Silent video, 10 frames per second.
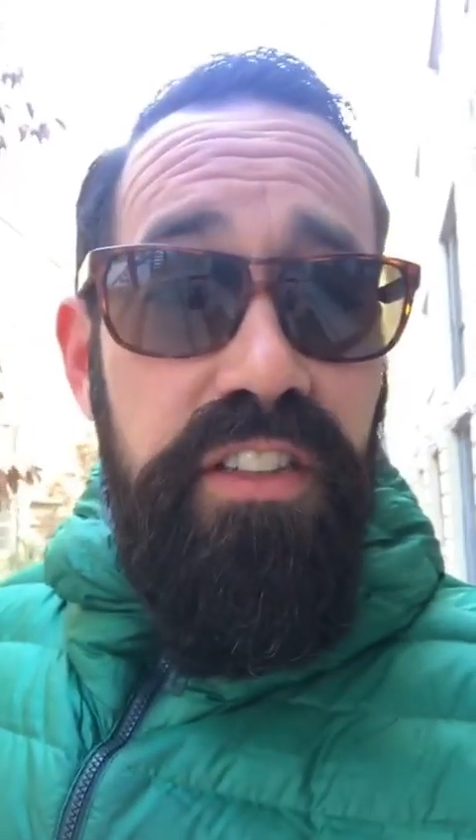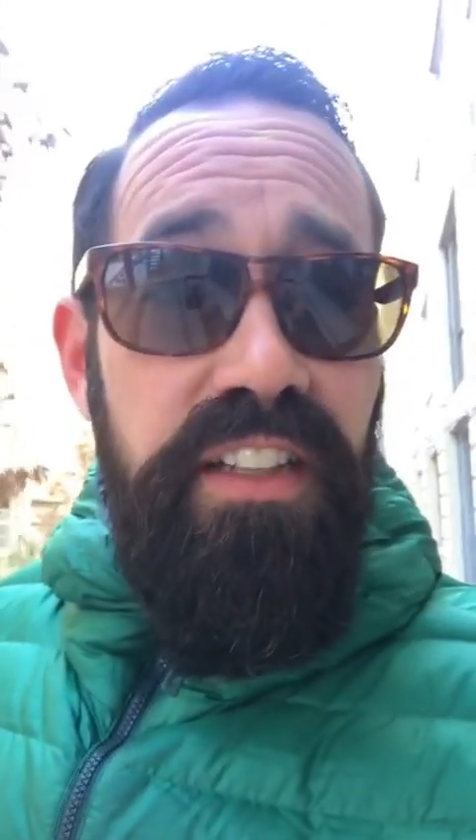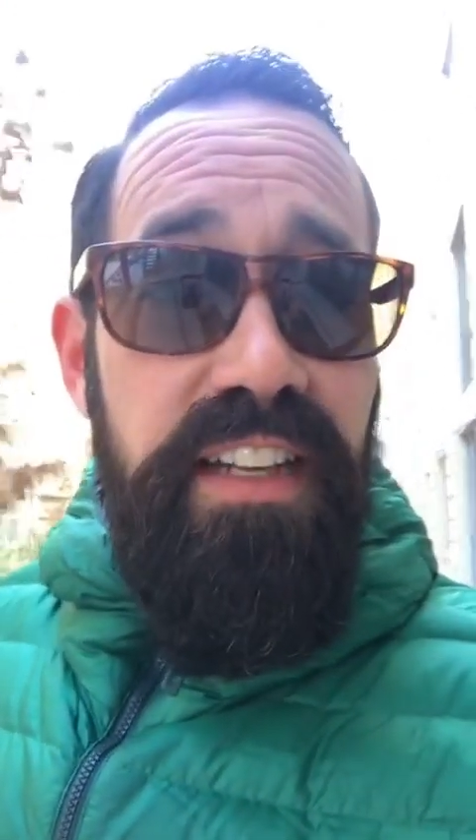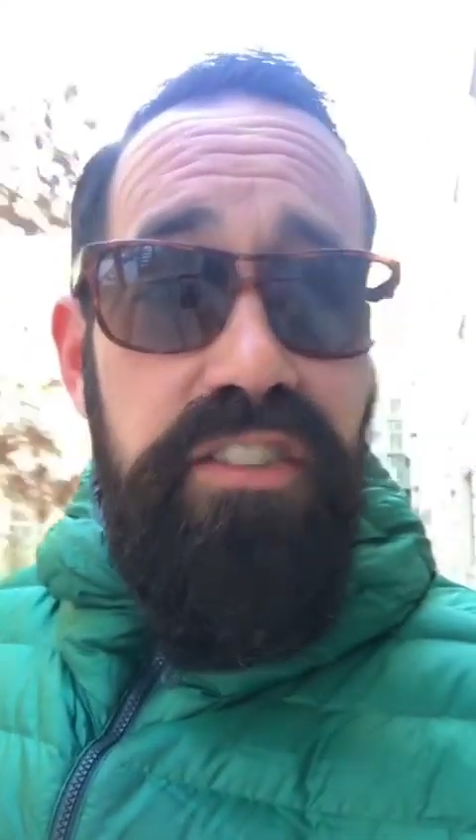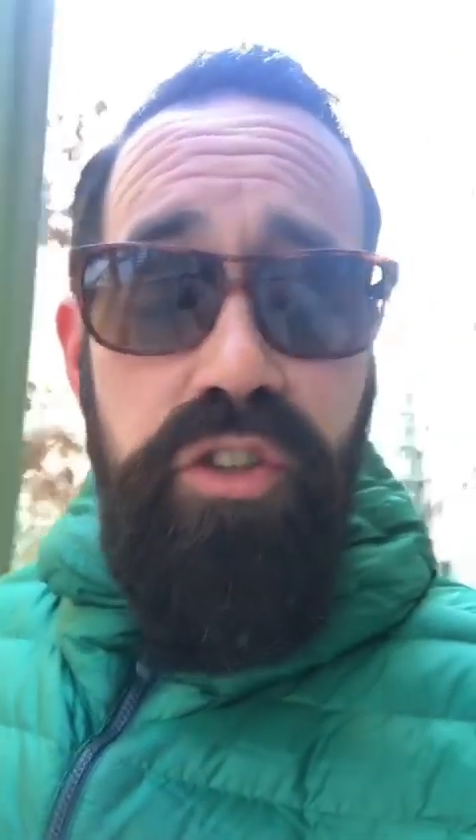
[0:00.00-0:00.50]
in the
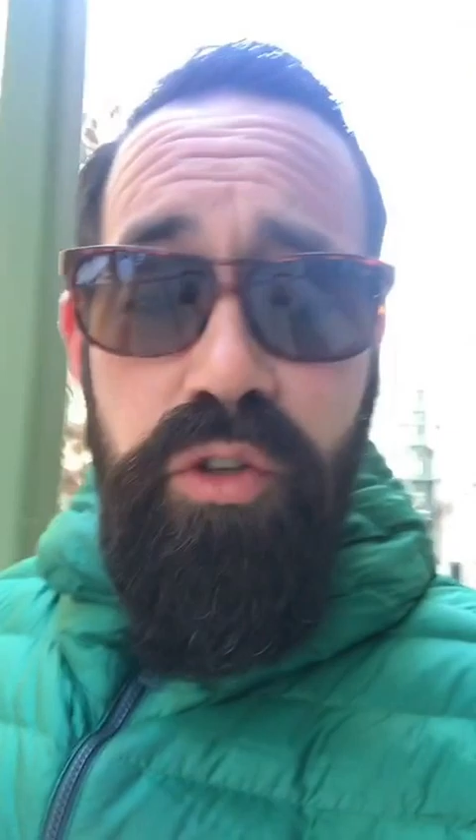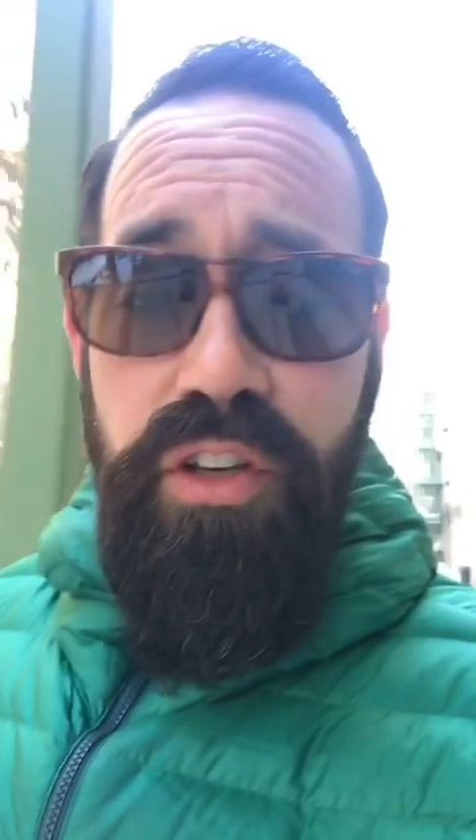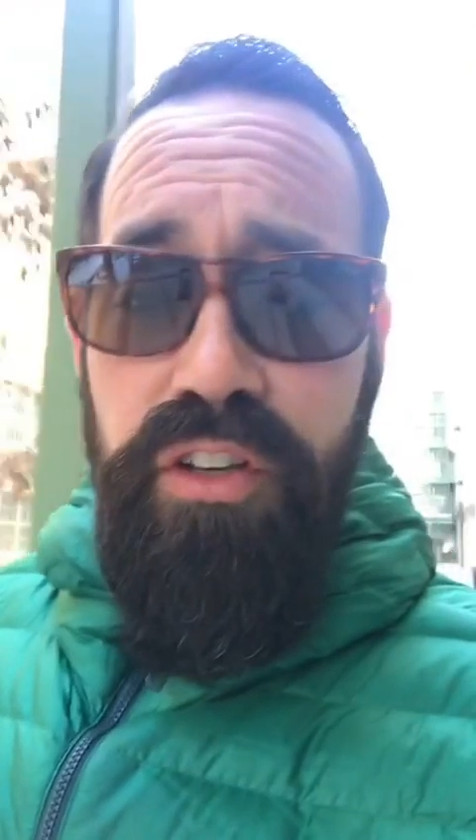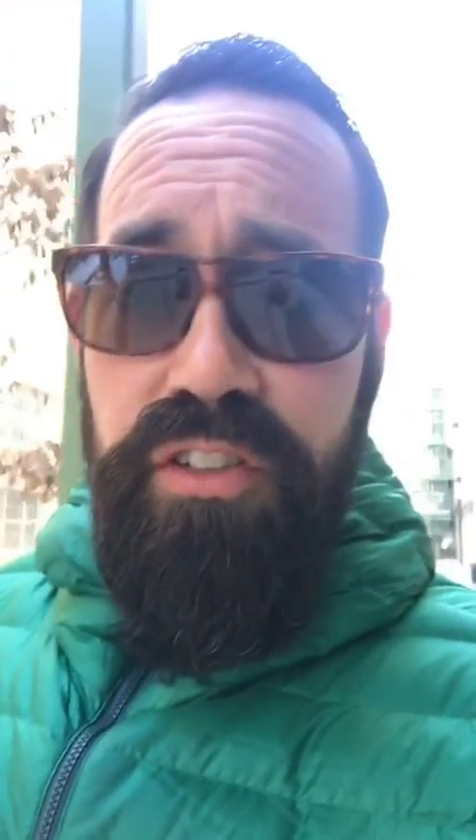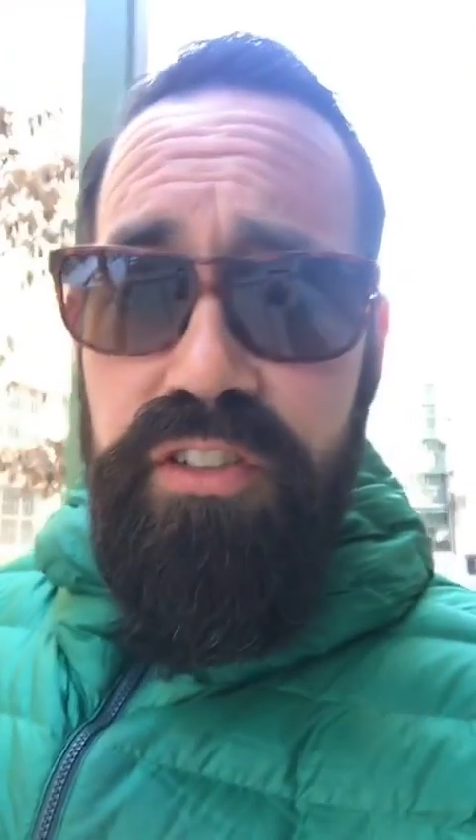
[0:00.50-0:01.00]
next 2
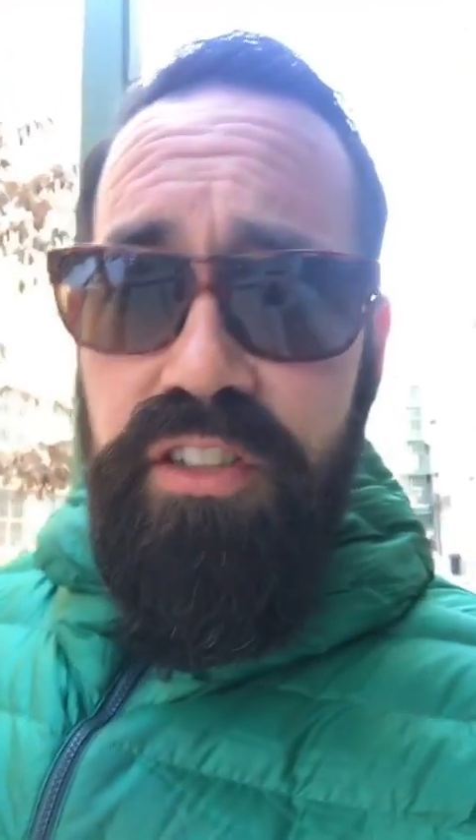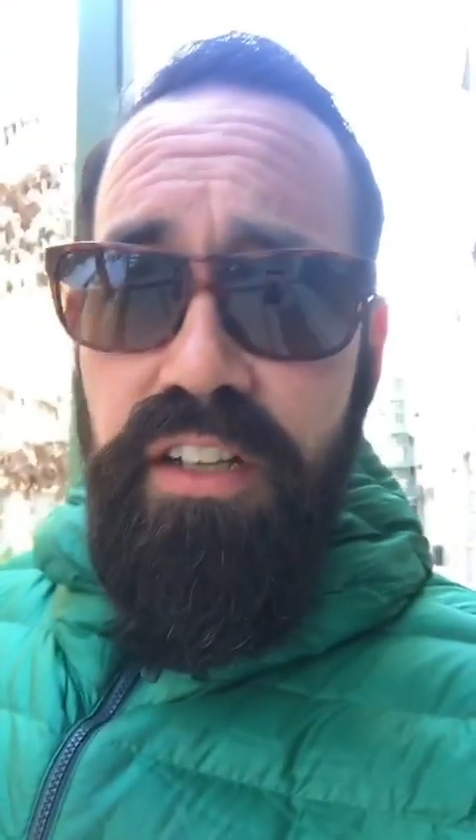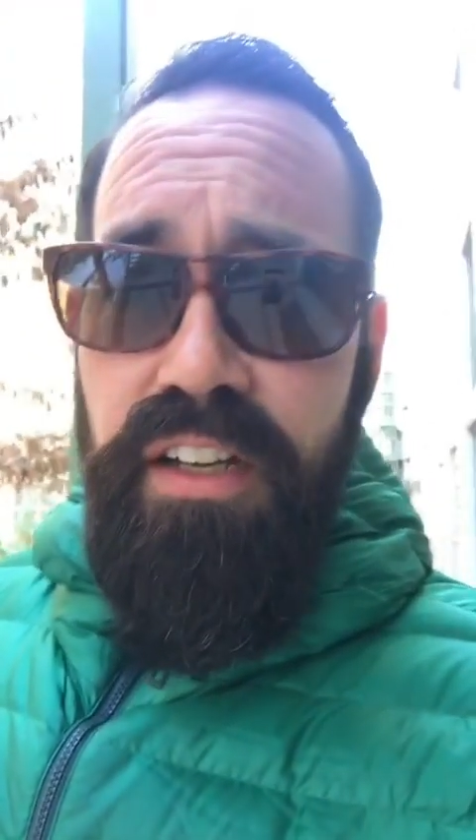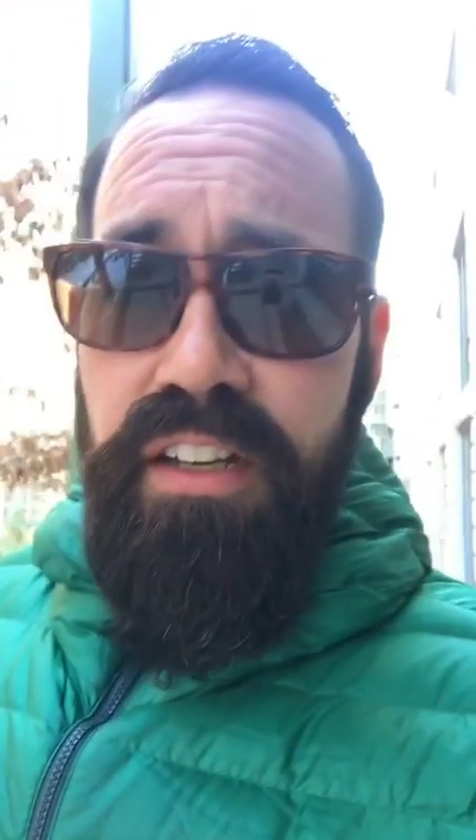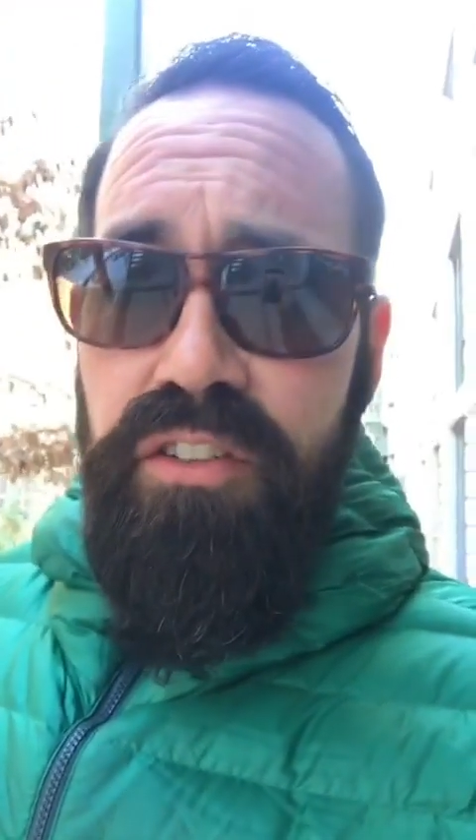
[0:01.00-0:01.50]
years,
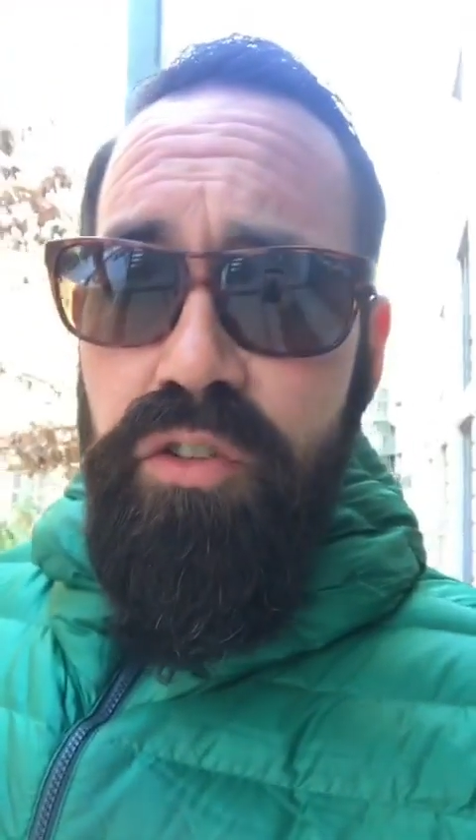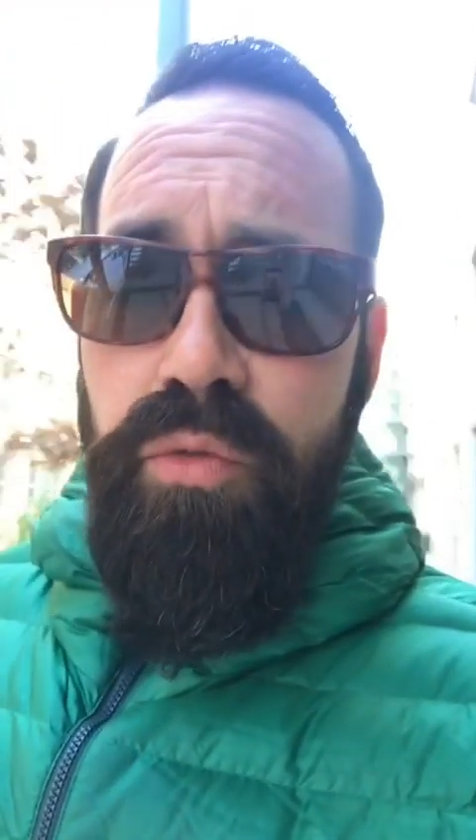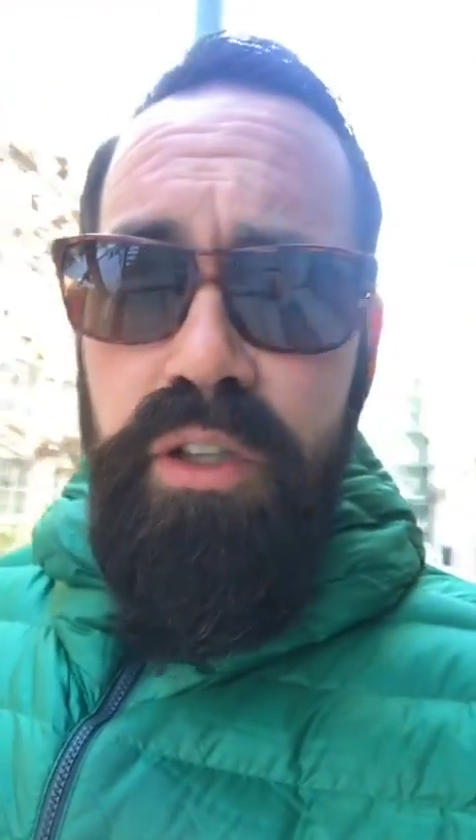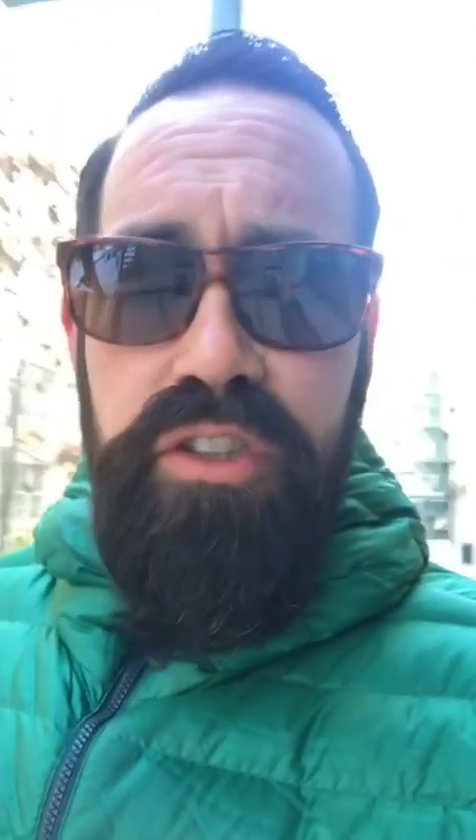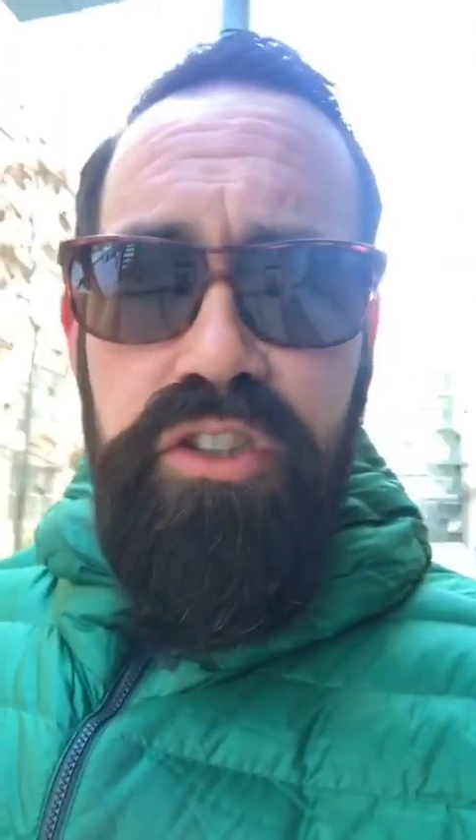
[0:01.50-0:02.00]

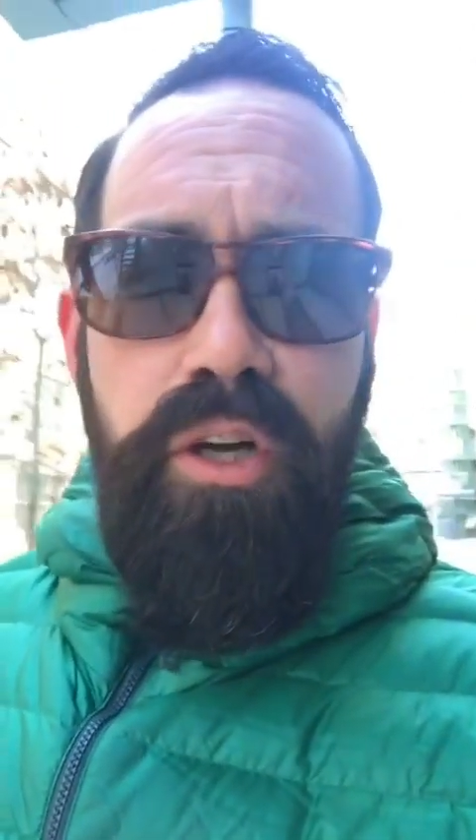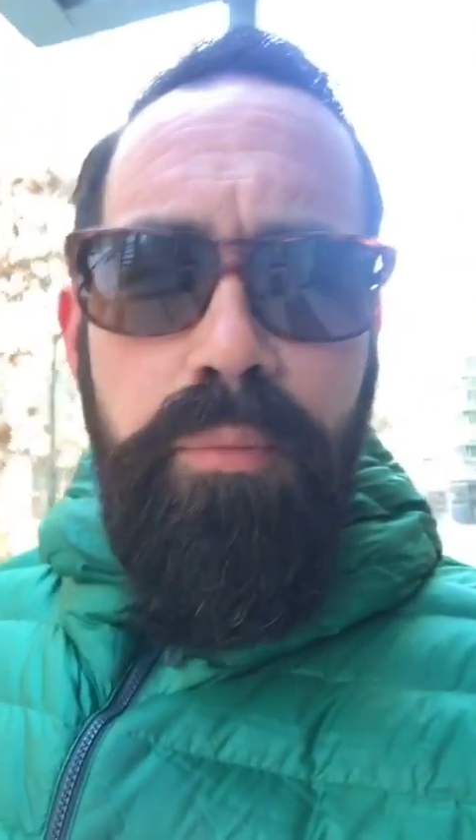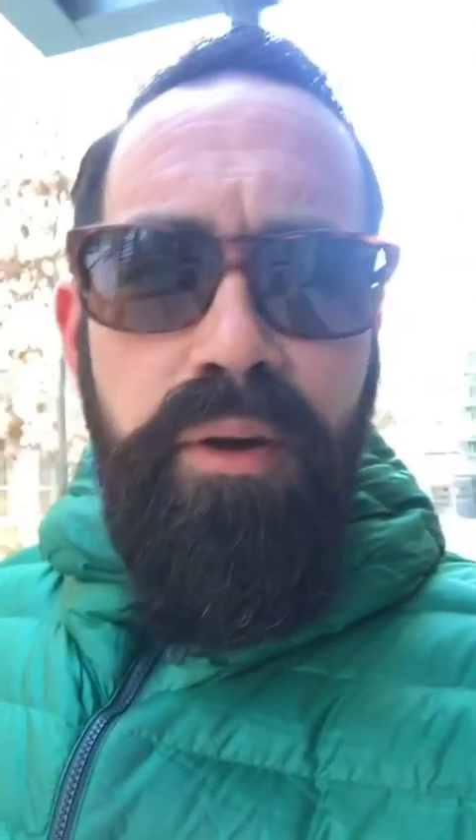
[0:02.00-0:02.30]
to start